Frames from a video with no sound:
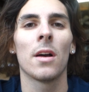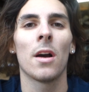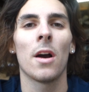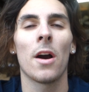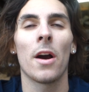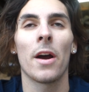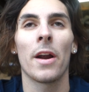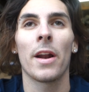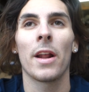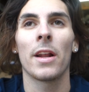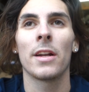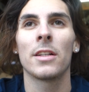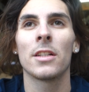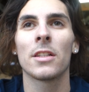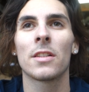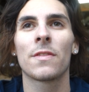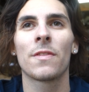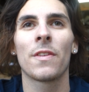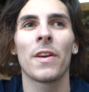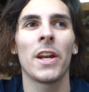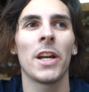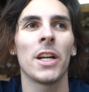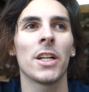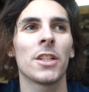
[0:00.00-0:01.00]
Alright, I just
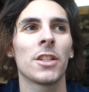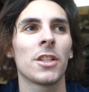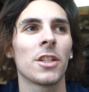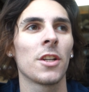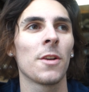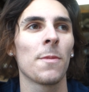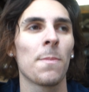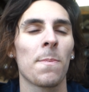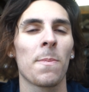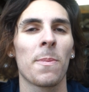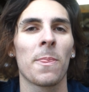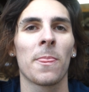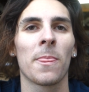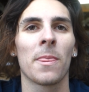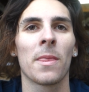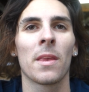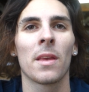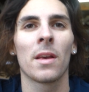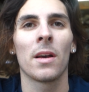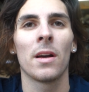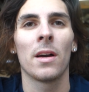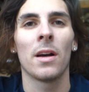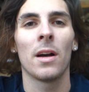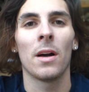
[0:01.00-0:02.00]
finished,
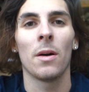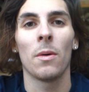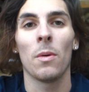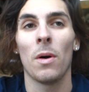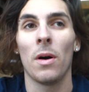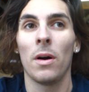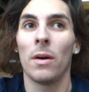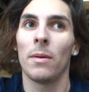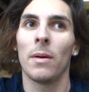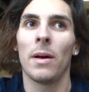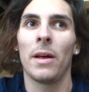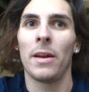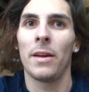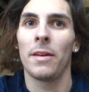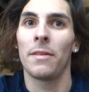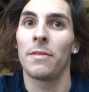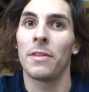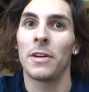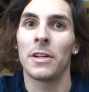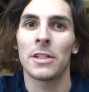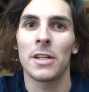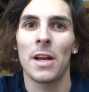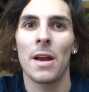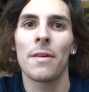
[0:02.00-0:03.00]
well, I didn't
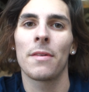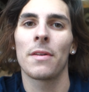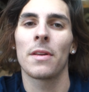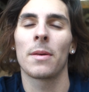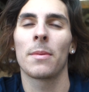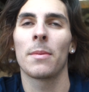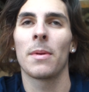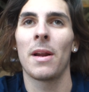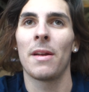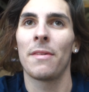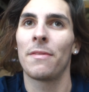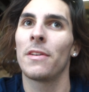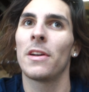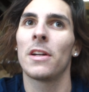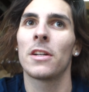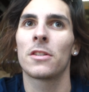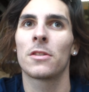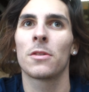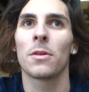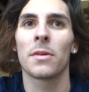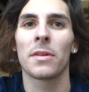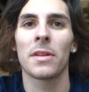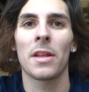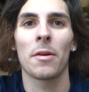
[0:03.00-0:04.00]
finish everything, but I finished
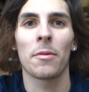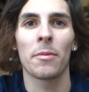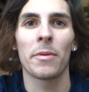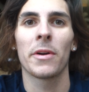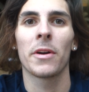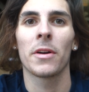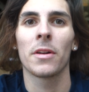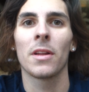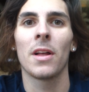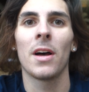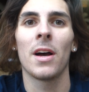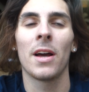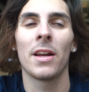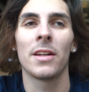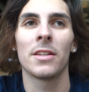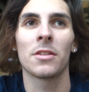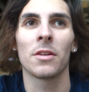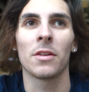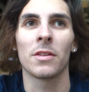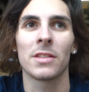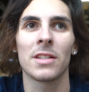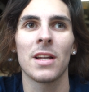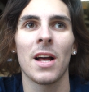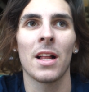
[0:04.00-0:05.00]
doing that rear line
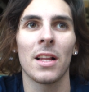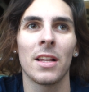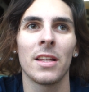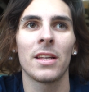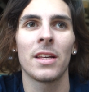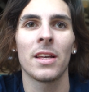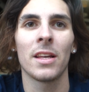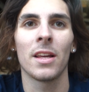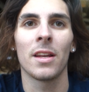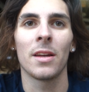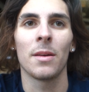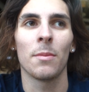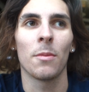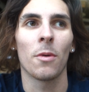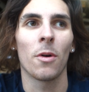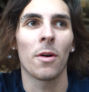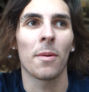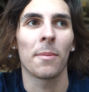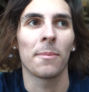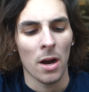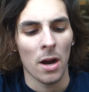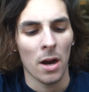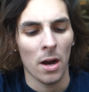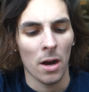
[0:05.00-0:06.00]
so it's not leaking anymore.
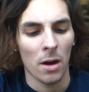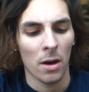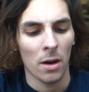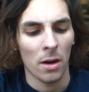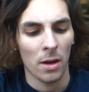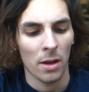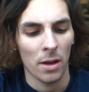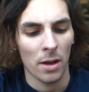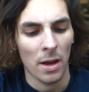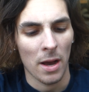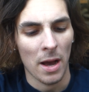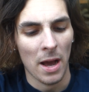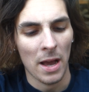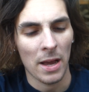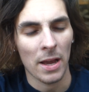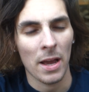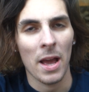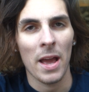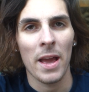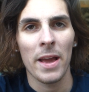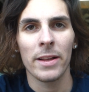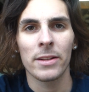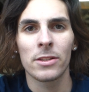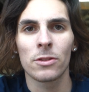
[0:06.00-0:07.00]

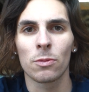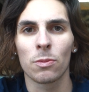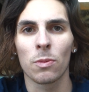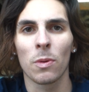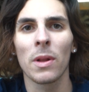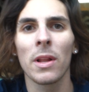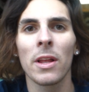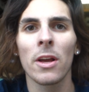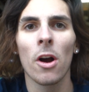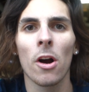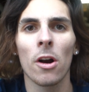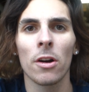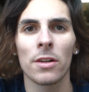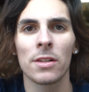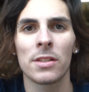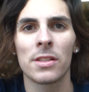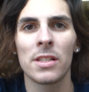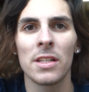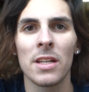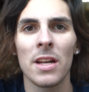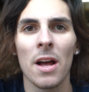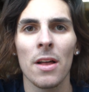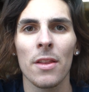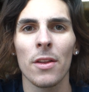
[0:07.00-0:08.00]
It's really hard to
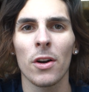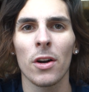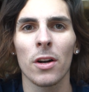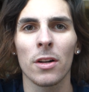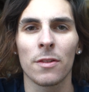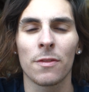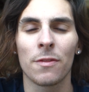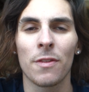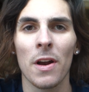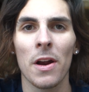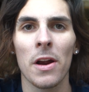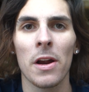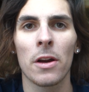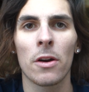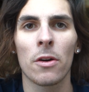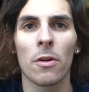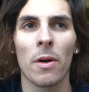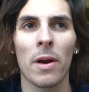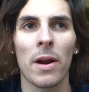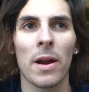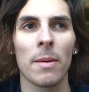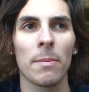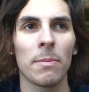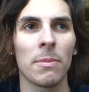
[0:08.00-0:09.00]
see down there and it's very
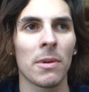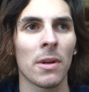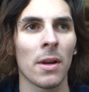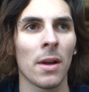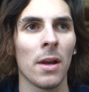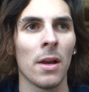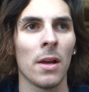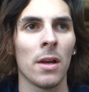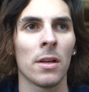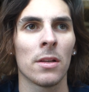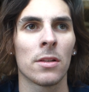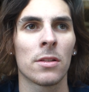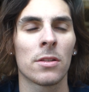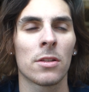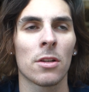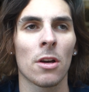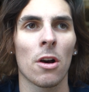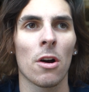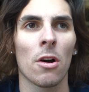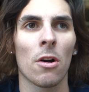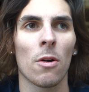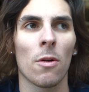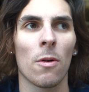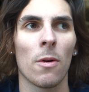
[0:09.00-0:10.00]
cramped,
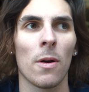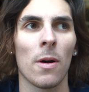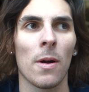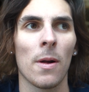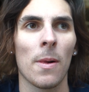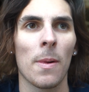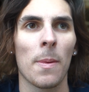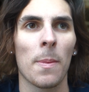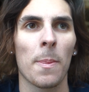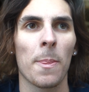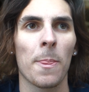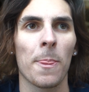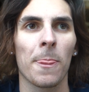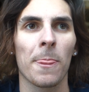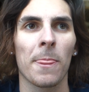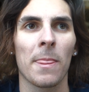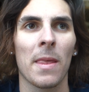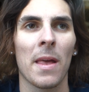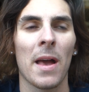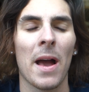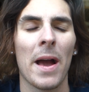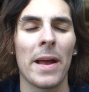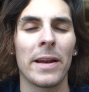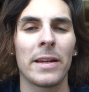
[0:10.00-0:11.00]
so
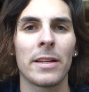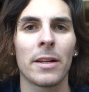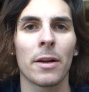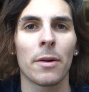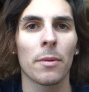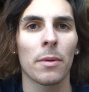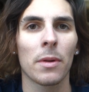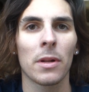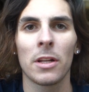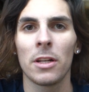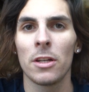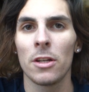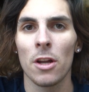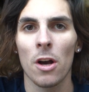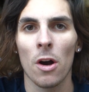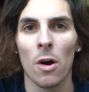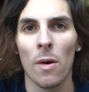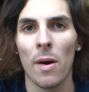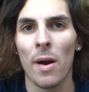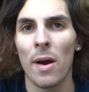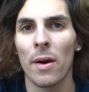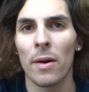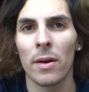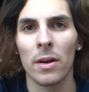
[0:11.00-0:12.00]
I didn't really know
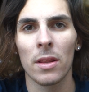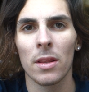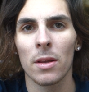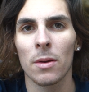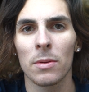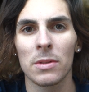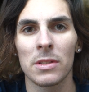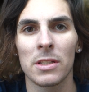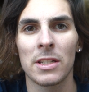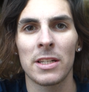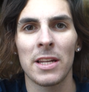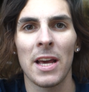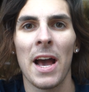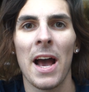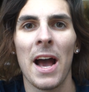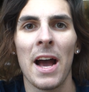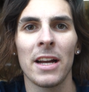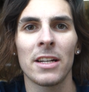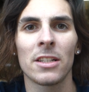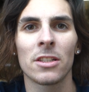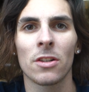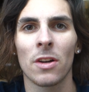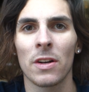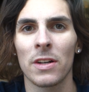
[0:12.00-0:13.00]
how anything was
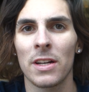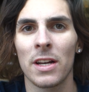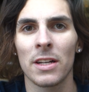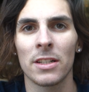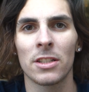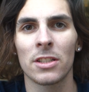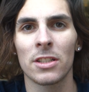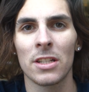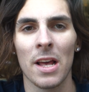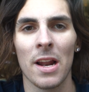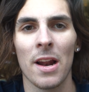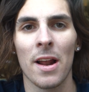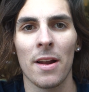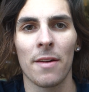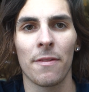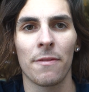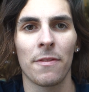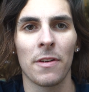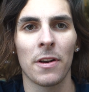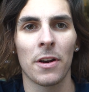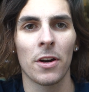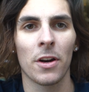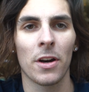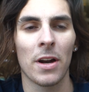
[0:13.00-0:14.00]
attached, so I just kind of had to
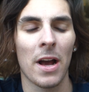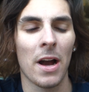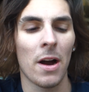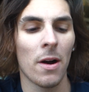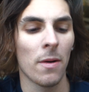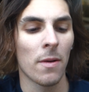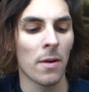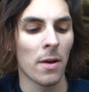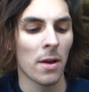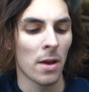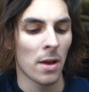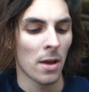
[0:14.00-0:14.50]
figure it out.